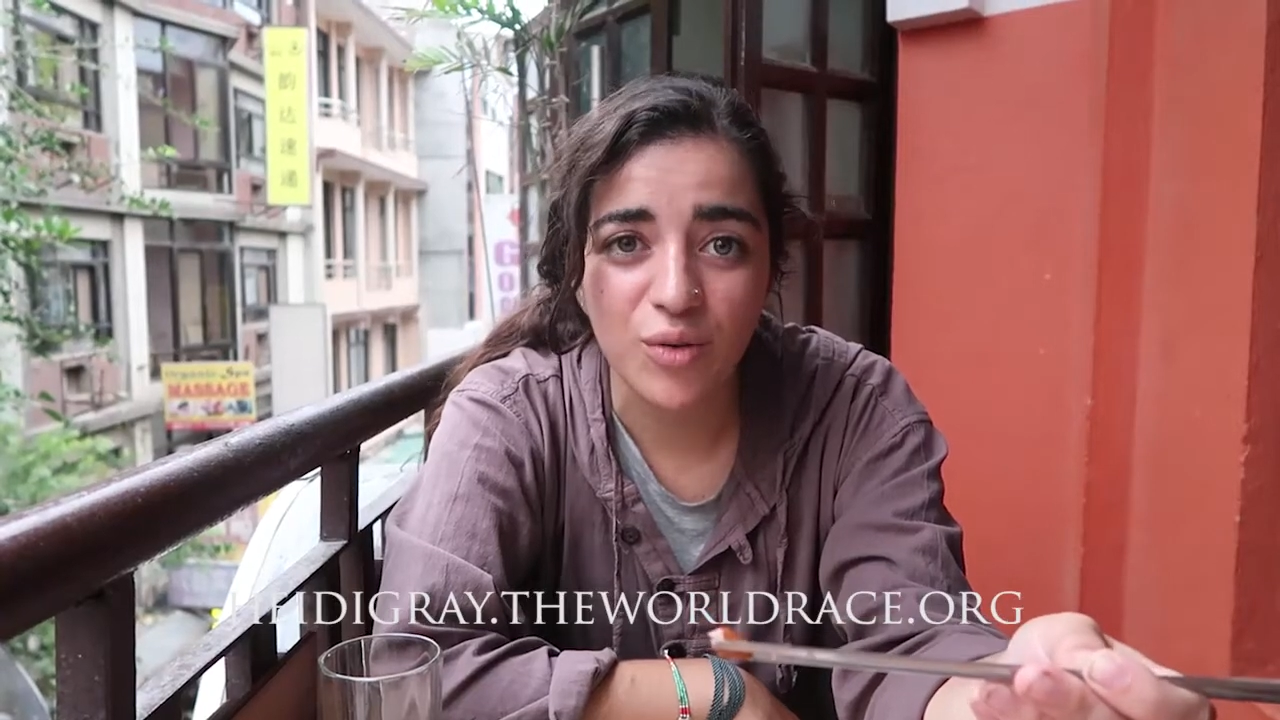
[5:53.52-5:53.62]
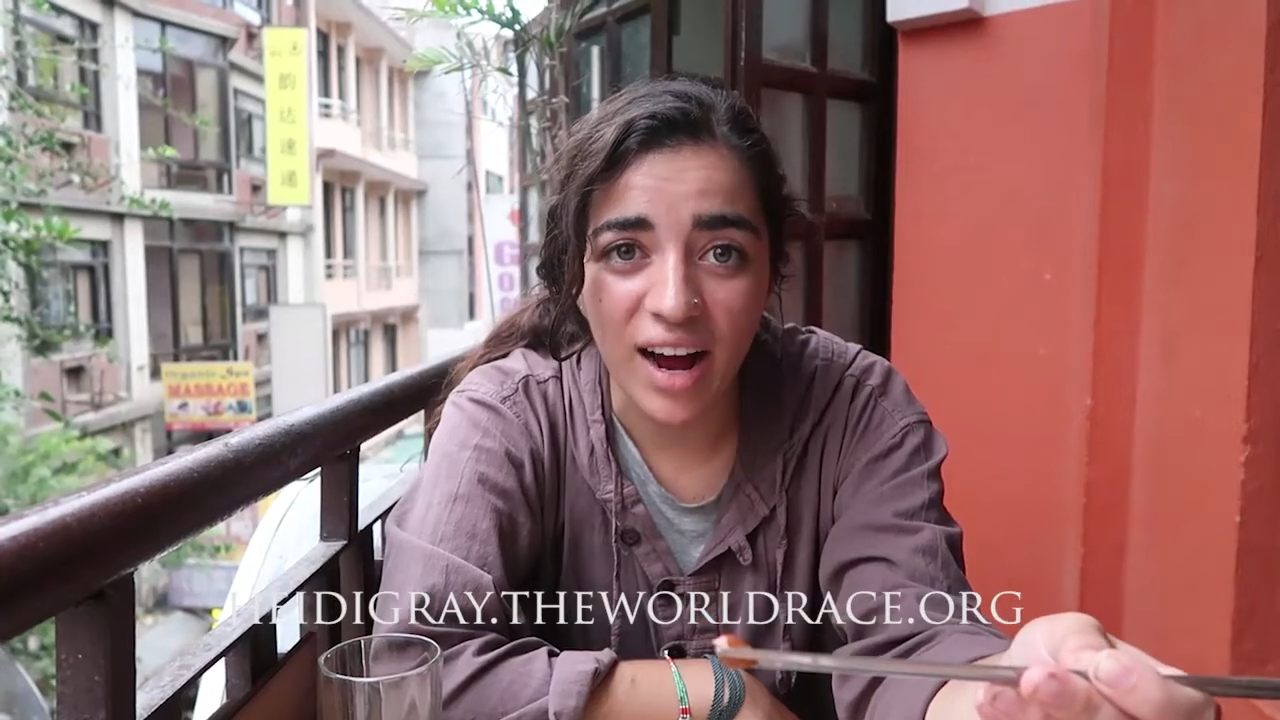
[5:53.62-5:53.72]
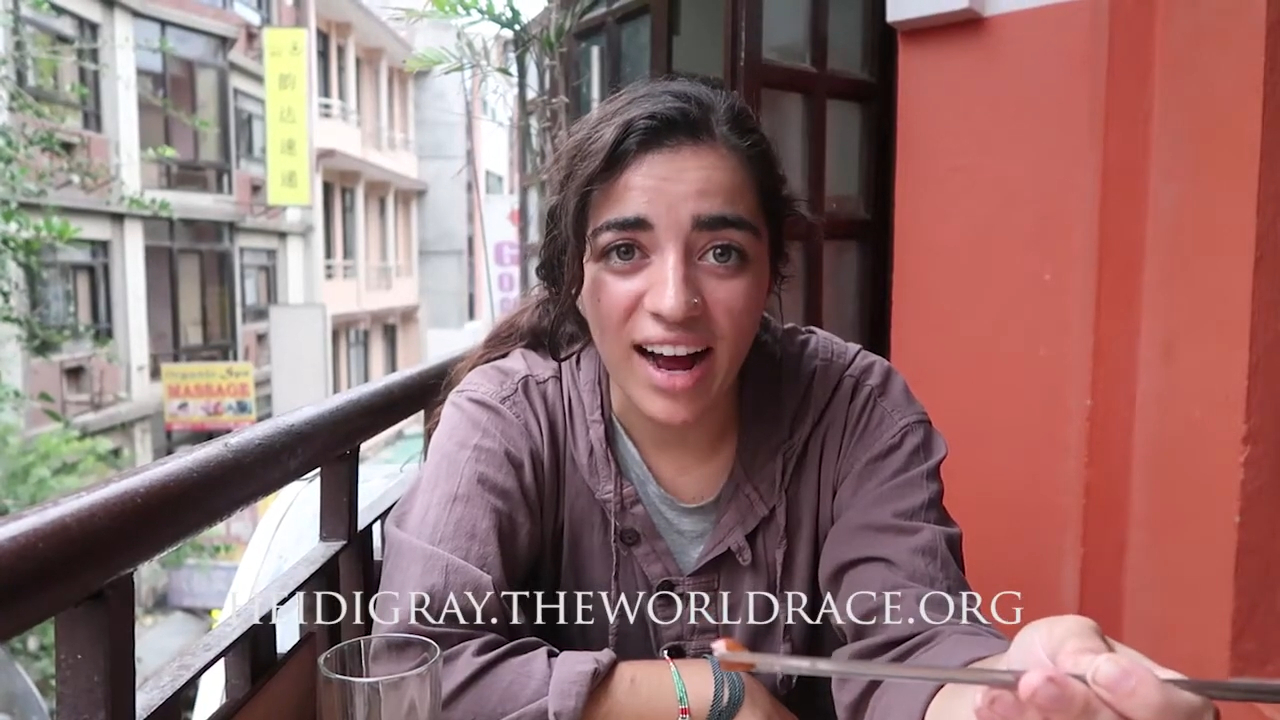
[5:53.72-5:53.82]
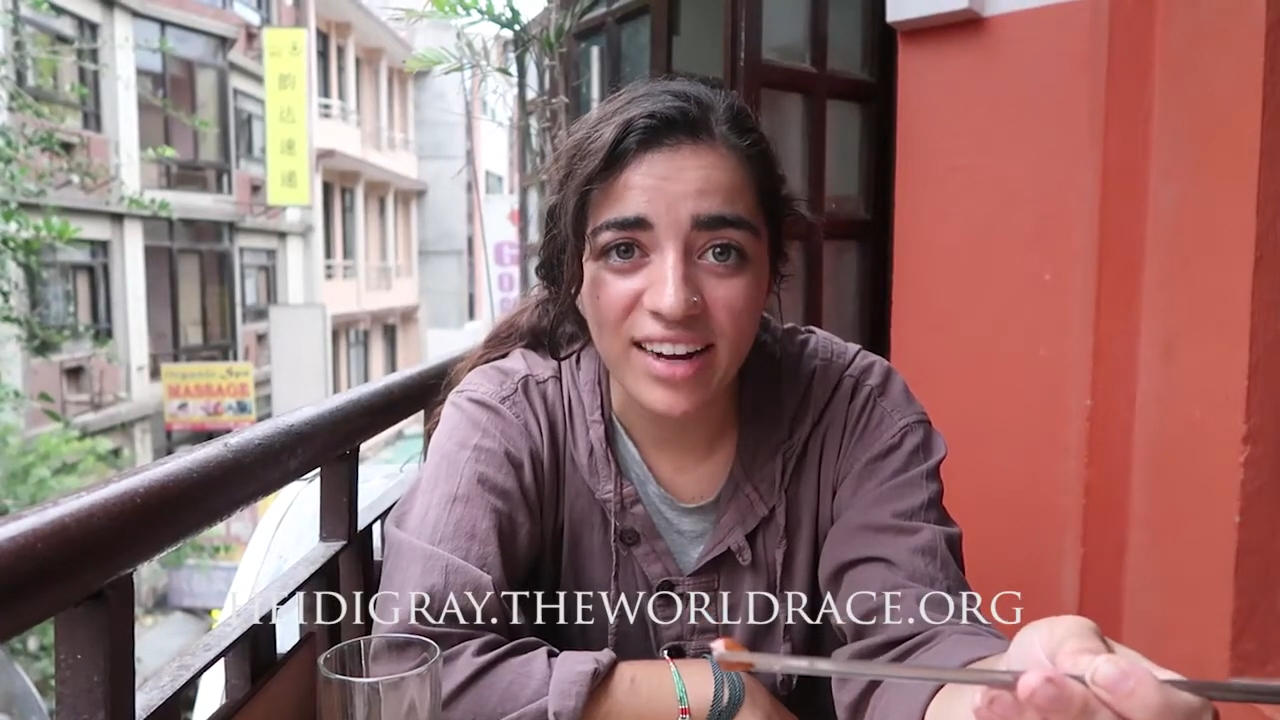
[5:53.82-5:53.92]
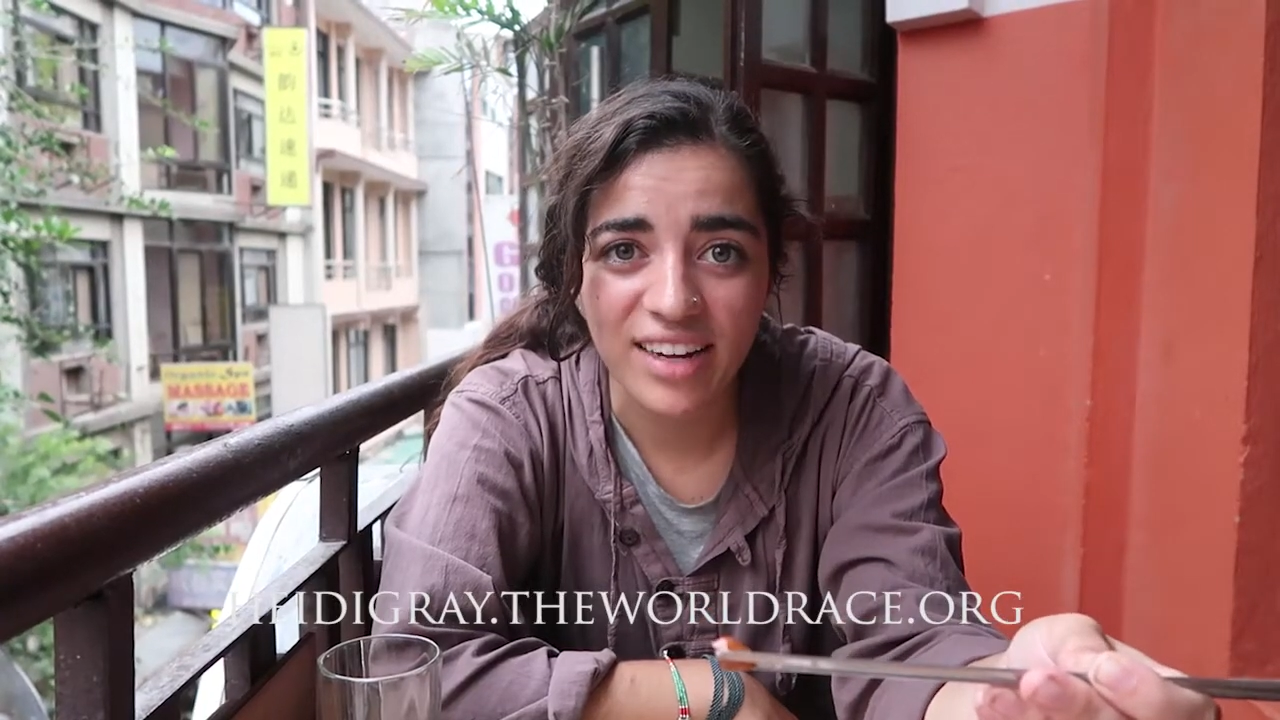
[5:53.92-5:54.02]

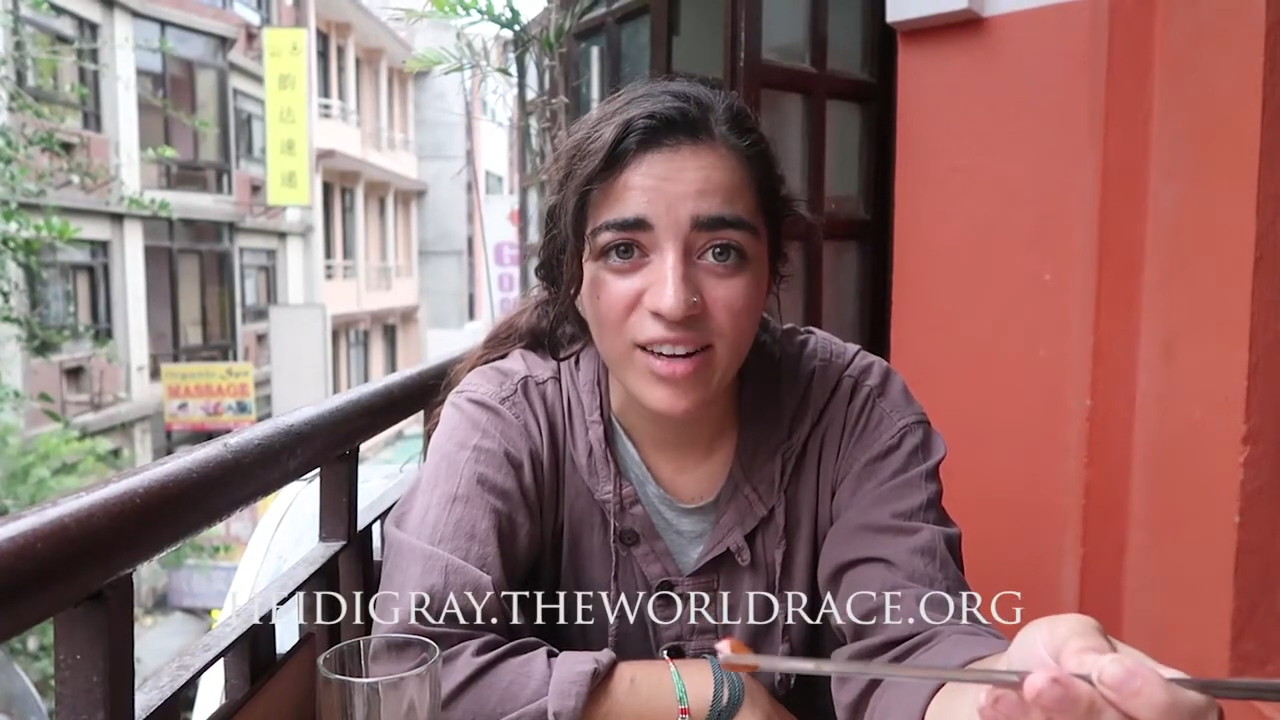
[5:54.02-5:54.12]
rock,